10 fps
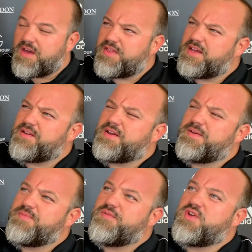I think
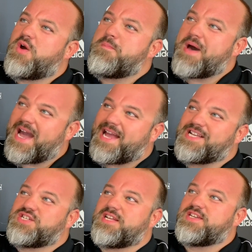if you go back
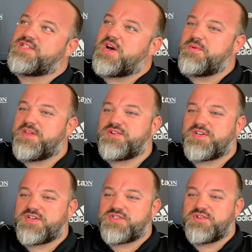actually, you start with the
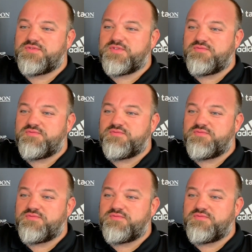introduction of